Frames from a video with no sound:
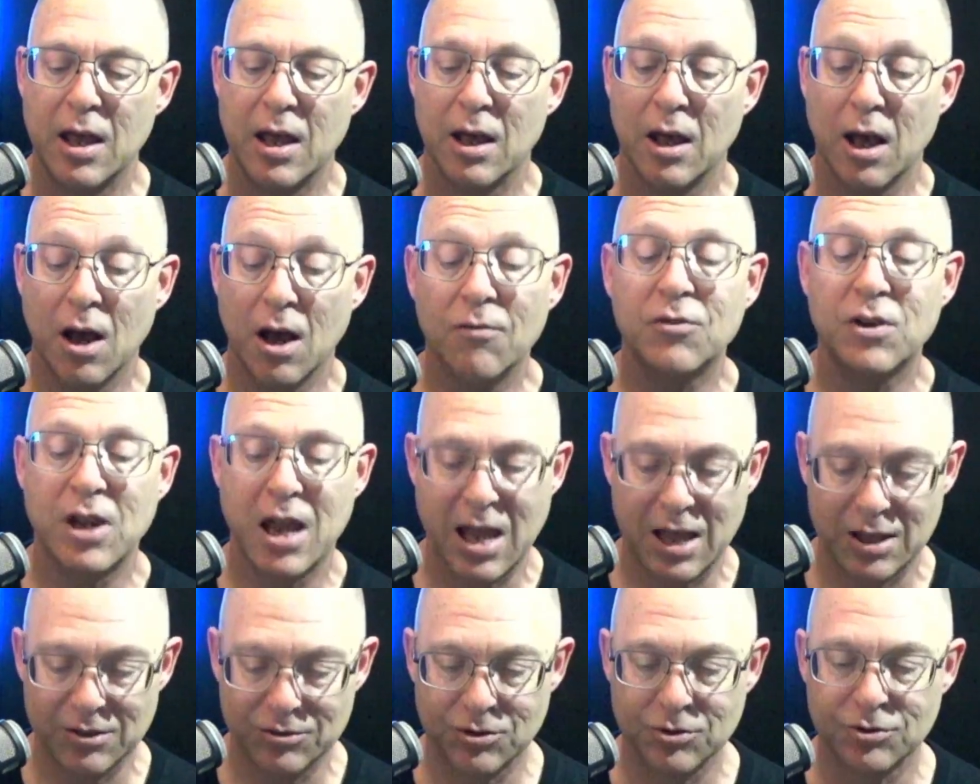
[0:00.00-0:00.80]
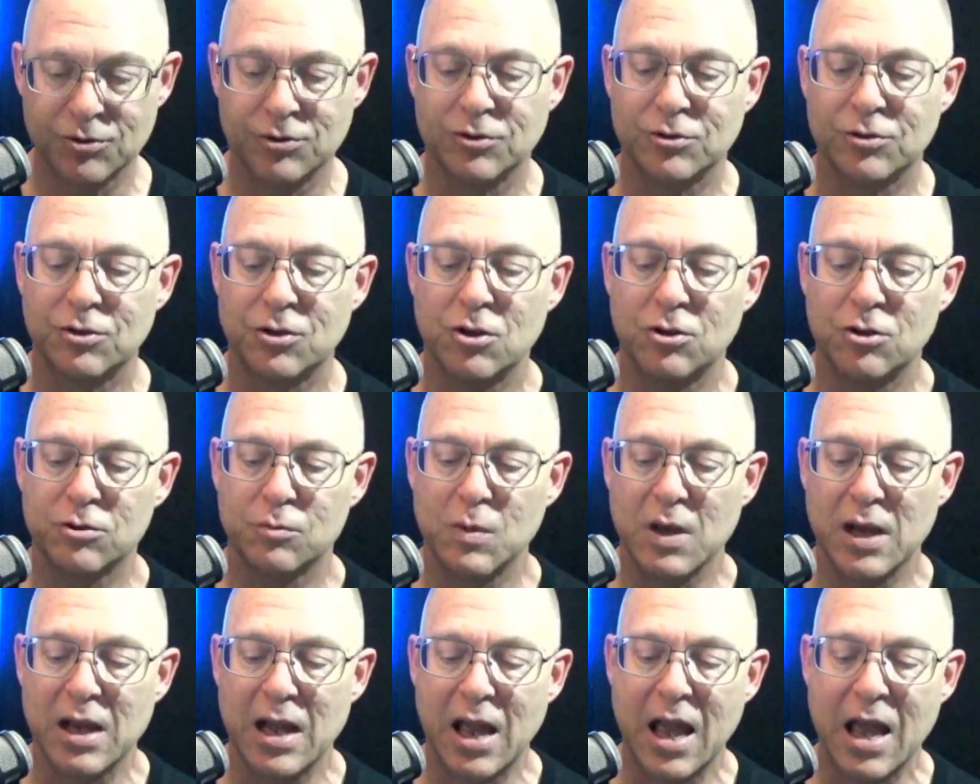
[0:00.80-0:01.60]

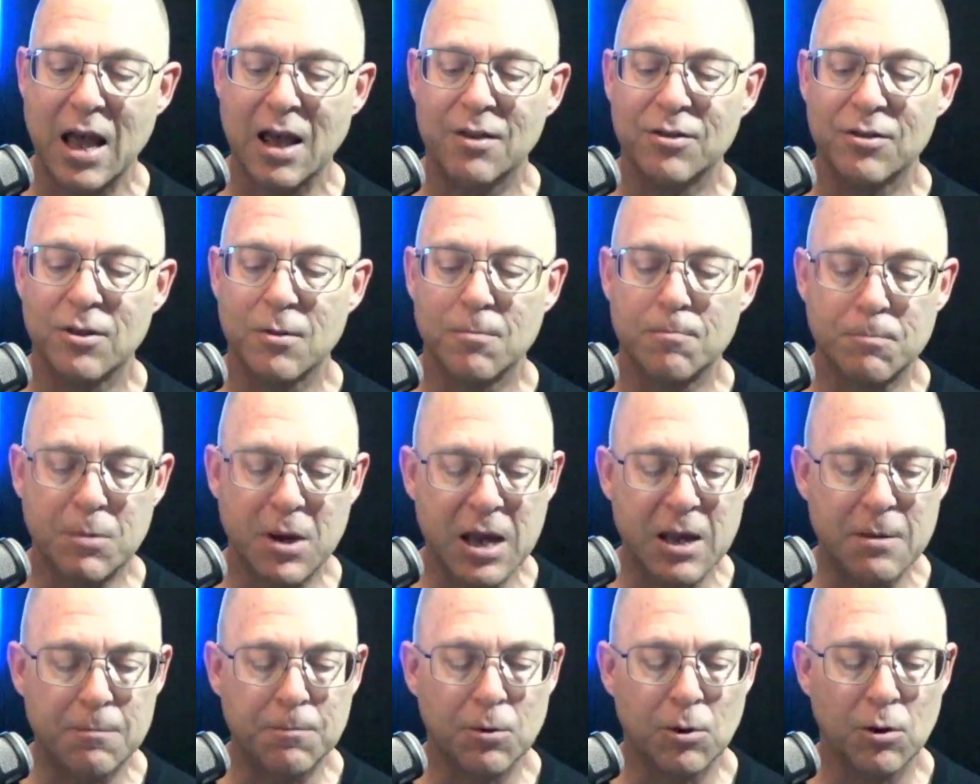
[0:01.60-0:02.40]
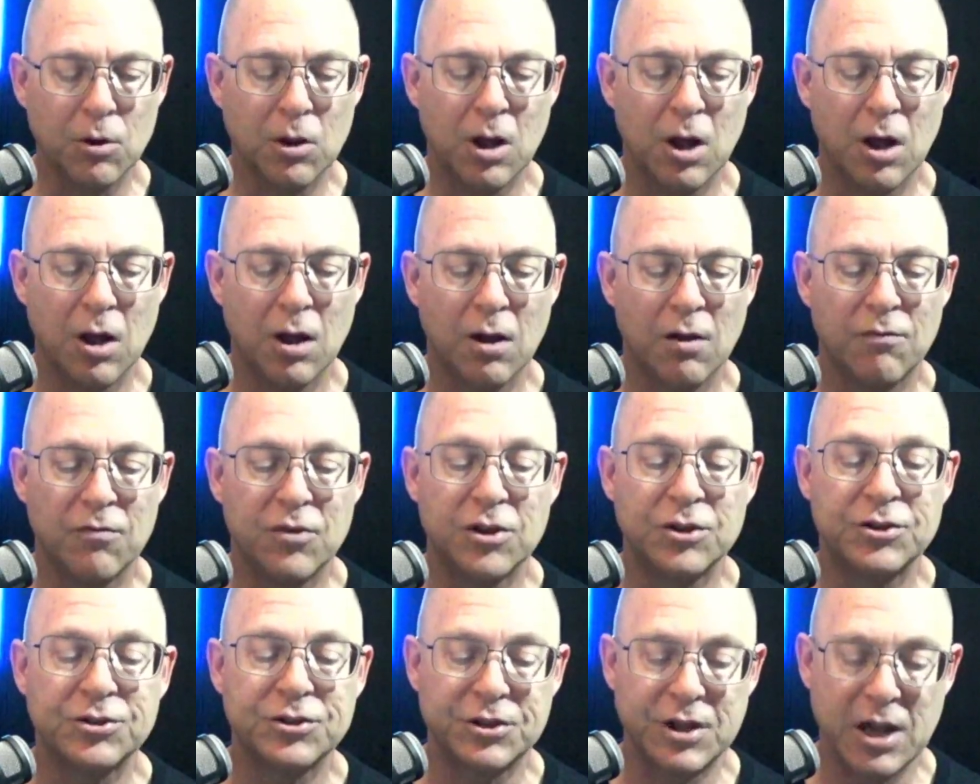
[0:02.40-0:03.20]
and the people of
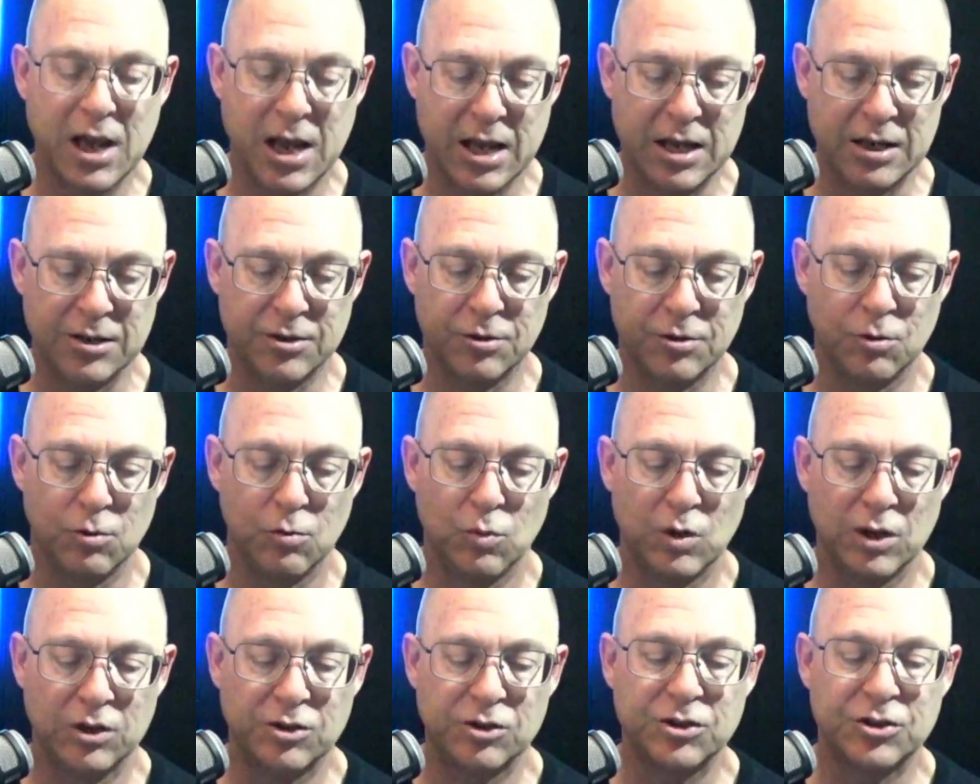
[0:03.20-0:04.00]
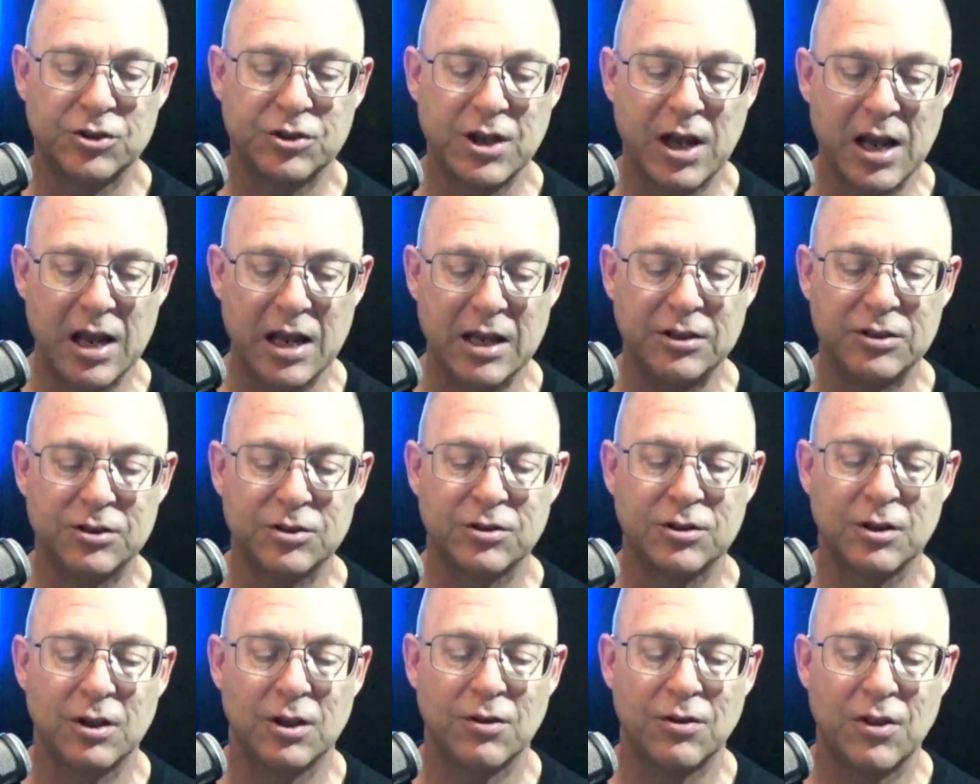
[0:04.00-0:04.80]
the state, which
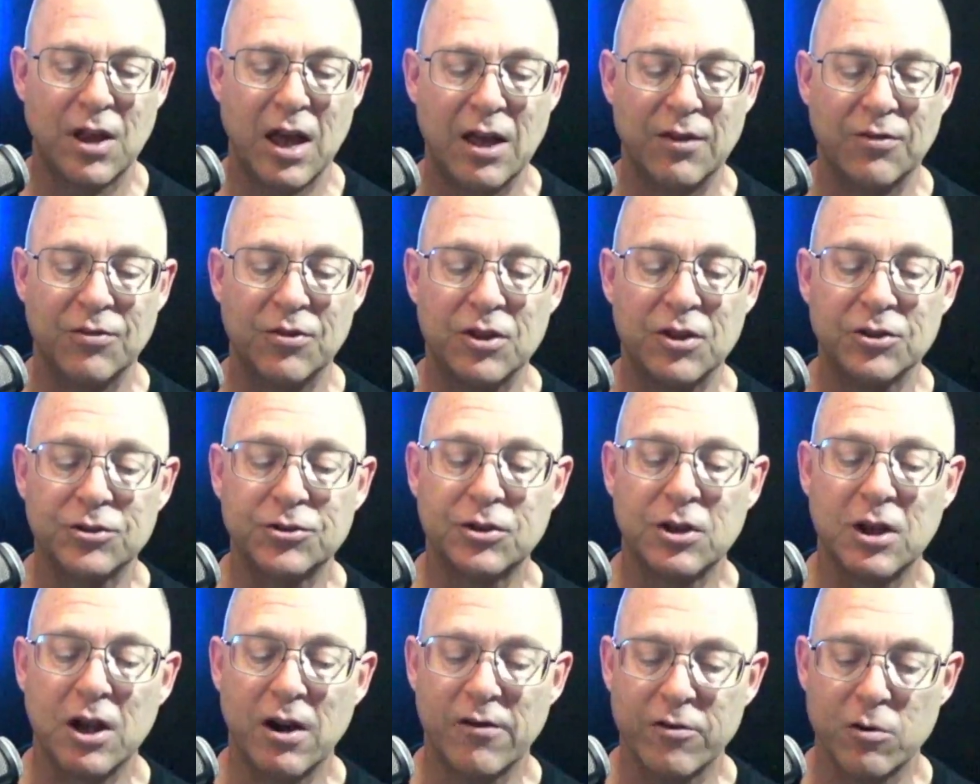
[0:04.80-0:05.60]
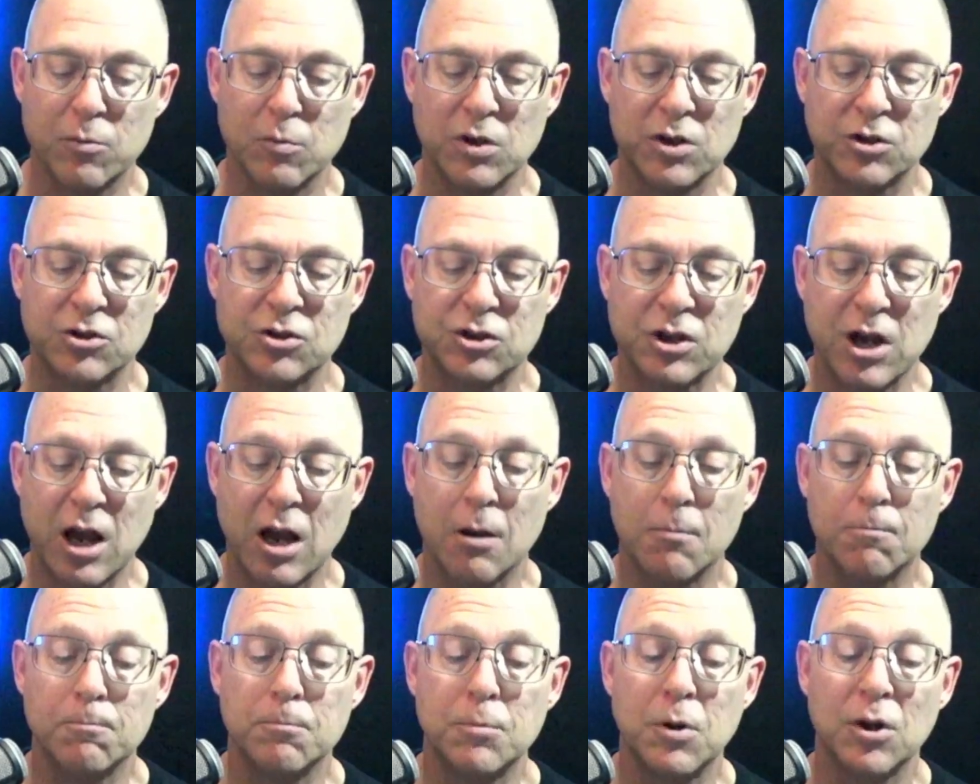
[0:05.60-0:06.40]
states that this government
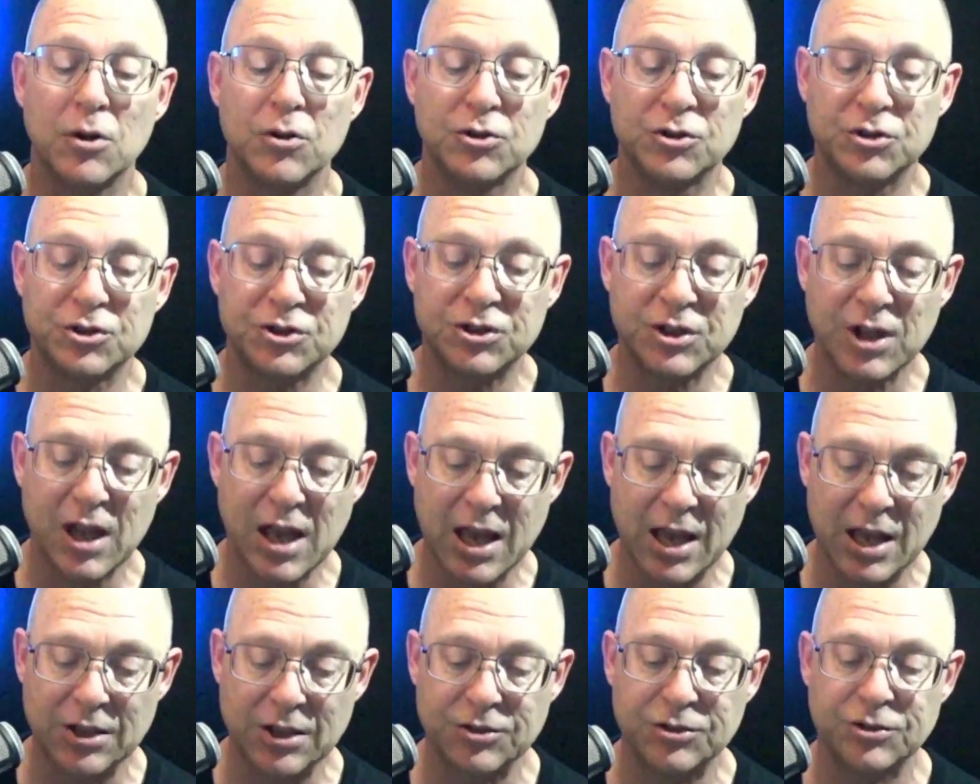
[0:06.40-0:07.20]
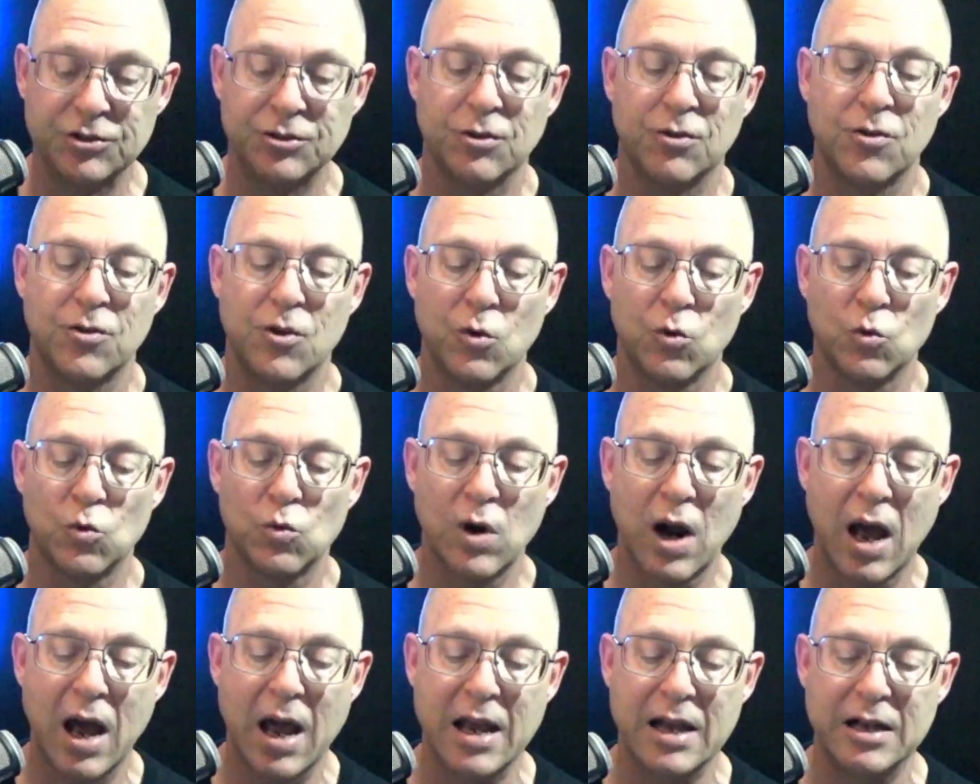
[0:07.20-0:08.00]
shall possess the
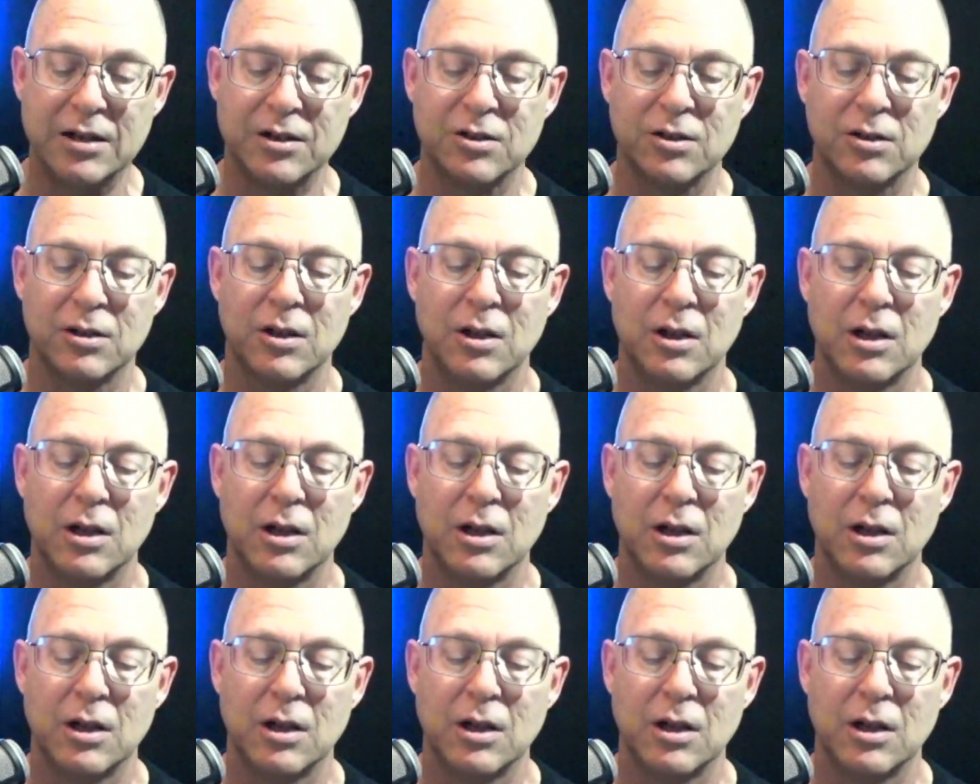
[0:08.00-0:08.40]
right